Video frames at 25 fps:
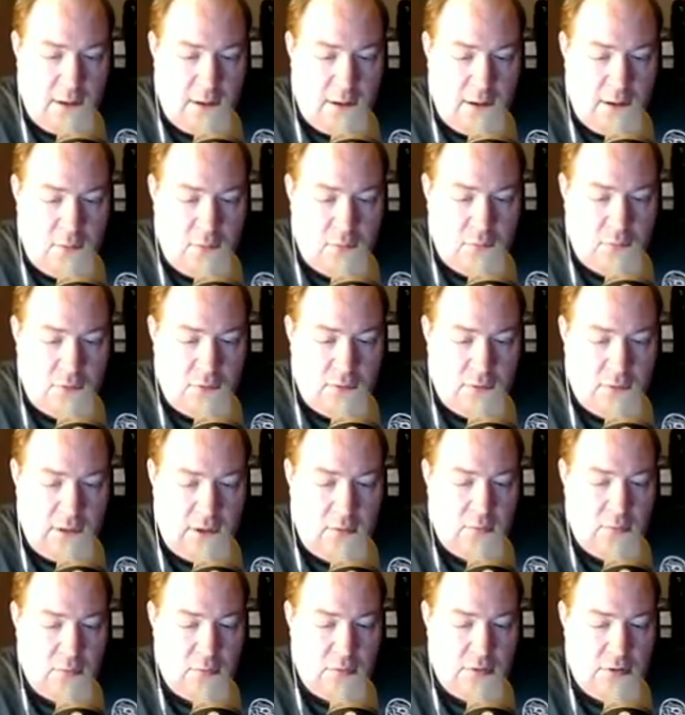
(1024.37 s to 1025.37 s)

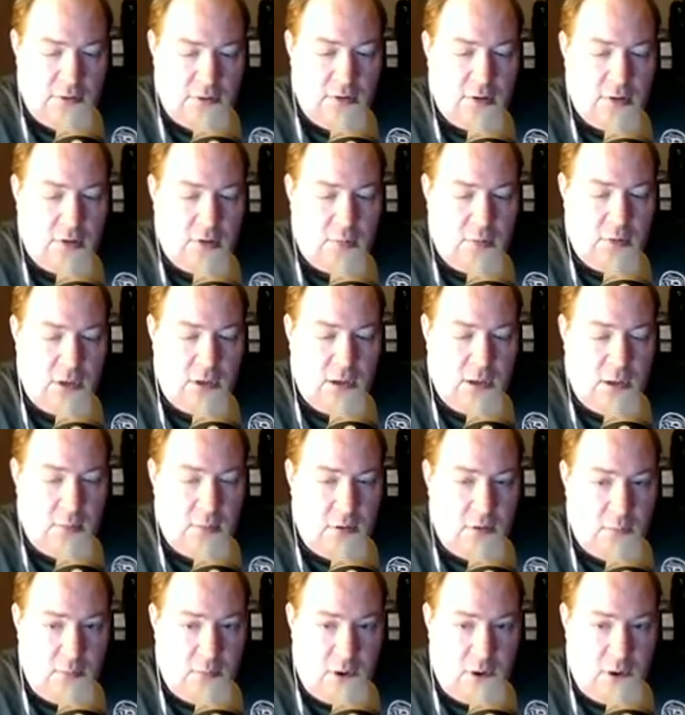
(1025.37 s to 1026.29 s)
he will certainly become a